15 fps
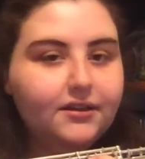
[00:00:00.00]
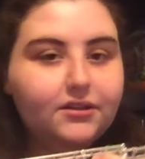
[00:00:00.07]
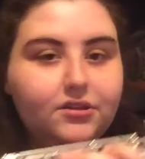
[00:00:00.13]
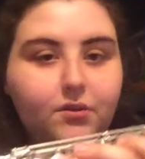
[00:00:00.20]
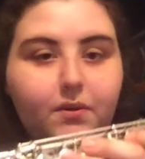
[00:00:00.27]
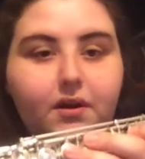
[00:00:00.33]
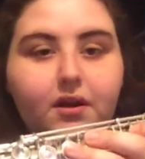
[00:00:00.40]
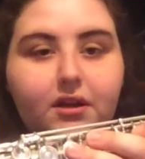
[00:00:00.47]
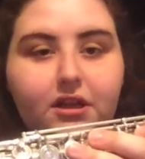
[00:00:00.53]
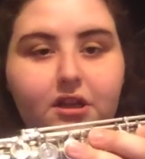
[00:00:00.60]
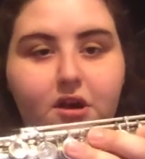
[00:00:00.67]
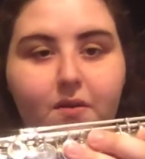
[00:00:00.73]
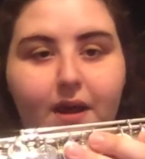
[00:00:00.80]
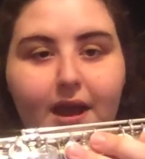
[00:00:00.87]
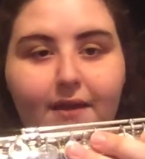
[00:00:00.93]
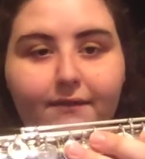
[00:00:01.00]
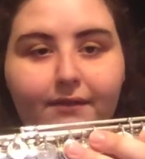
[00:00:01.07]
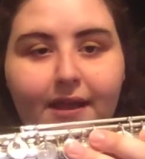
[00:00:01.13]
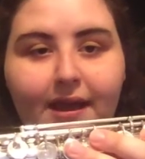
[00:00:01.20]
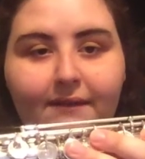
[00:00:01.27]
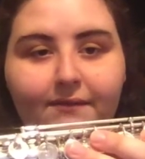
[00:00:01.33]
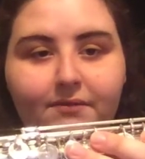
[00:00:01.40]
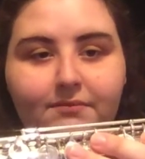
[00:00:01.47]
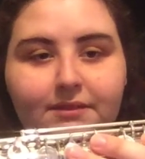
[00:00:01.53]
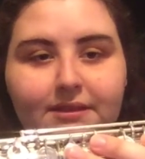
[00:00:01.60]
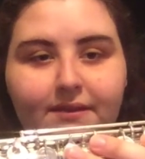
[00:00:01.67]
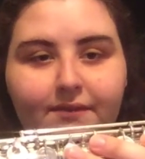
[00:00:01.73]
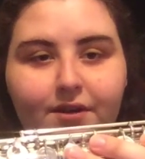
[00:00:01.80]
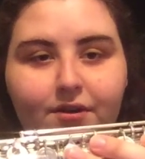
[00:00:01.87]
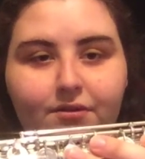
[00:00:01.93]
So we already know A flat from
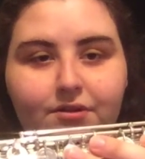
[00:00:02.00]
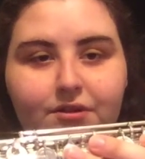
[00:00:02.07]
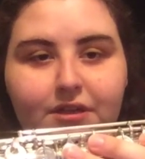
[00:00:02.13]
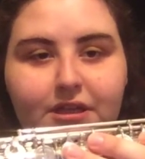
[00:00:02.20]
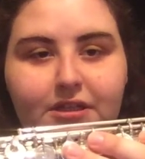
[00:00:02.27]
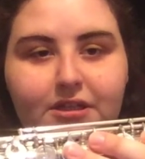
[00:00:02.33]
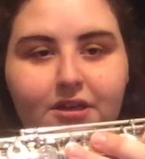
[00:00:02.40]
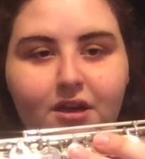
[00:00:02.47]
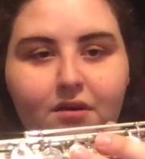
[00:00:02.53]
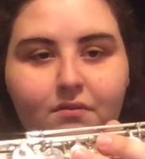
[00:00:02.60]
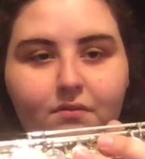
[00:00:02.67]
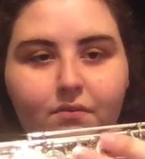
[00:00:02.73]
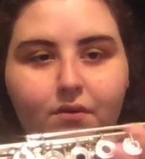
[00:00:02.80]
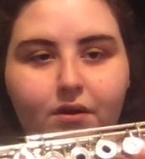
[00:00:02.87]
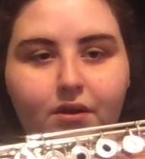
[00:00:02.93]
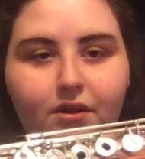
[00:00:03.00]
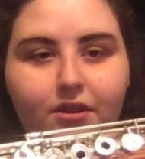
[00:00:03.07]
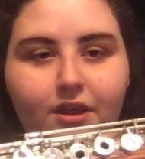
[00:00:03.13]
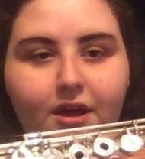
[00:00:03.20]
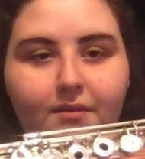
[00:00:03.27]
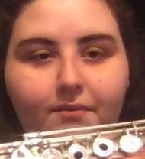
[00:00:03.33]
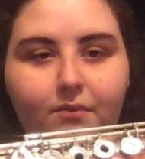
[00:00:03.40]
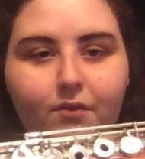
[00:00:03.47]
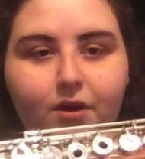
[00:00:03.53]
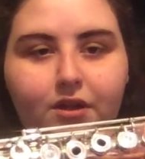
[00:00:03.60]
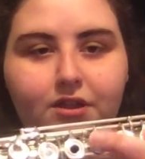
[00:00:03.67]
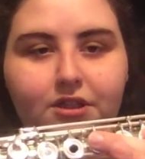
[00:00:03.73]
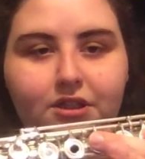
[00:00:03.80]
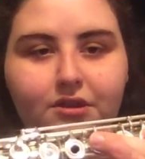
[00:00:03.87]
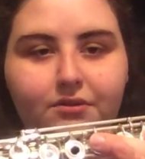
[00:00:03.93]
7 notes you need to know. One thumb,
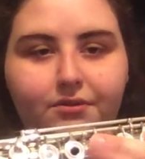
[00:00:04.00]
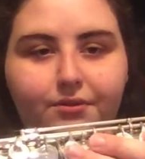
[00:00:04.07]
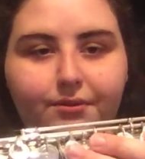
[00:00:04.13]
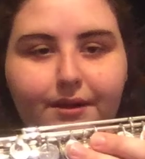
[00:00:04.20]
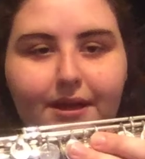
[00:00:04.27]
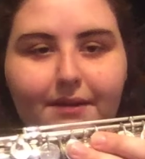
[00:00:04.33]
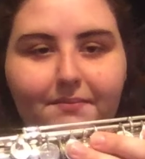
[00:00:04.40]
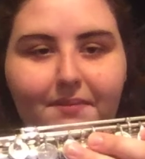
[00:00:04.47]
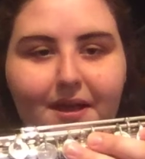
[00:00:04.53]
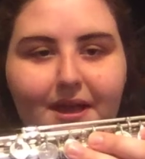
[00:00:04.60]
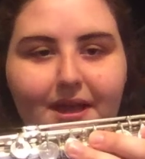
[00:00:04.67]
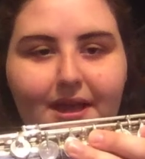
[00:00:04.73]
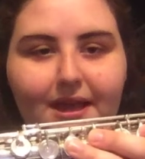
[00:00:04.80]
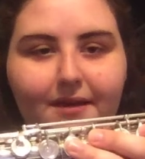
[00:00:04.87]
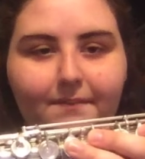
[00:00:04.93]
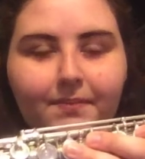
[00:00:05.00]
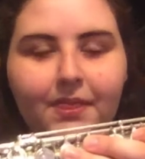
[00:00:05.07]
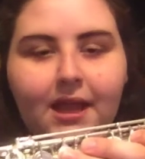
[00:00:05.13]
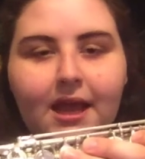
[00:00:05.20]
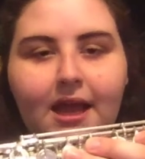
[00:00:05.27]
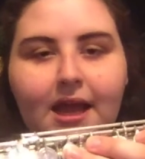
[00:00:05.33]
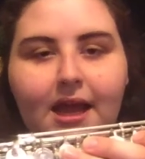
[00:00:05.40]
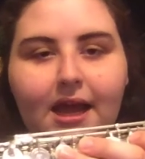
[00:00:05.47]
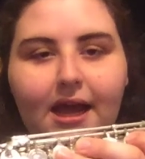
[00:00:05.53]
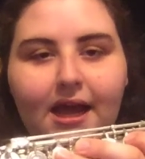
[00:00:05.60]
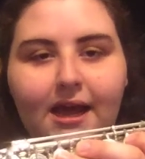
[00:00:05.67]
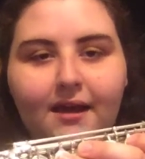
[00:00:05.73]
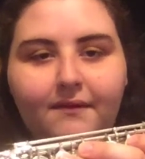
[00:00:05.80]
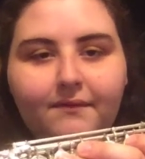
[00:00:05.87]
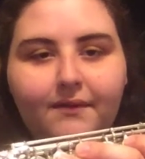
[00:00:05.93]
1, 2, 3, pinky,
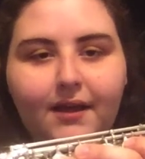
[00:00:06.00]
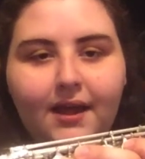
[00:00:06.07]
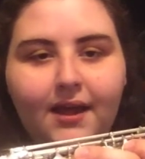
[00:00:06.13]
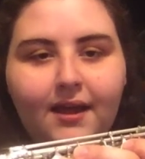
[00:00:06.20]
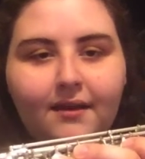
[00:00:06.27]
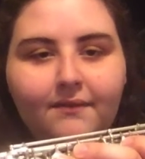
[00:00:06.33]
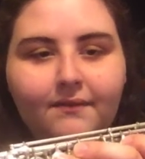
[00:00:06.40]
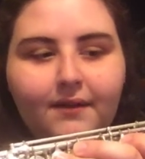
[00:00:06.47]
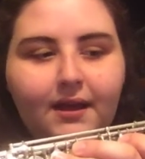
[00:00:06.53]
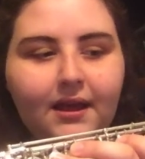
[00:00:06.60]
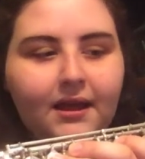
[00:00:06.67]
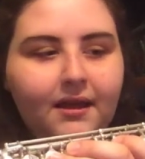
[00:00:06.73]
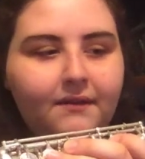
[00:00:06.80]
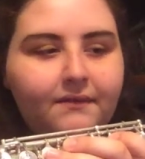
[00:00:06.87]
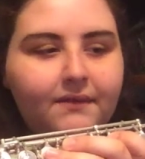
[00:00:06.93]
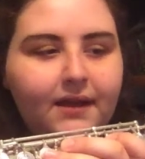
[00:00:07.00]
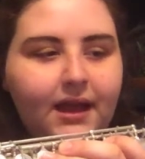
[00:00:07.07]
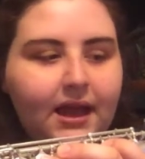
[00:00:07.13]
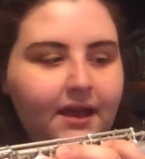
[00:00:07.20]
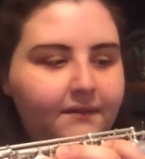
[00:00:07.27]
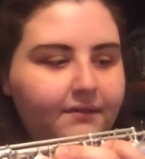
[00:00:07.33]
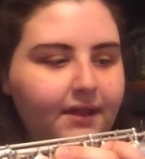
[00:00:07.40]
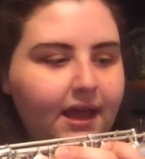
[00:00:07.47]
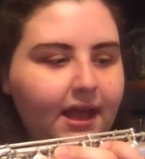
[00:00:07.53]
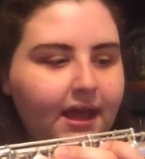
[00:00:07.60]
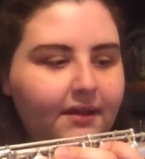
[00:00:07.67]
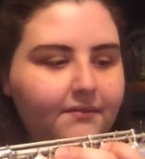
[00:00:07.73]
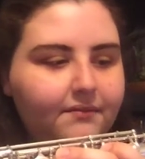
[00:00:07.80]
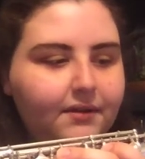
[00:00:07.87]
F, F, F, A flat.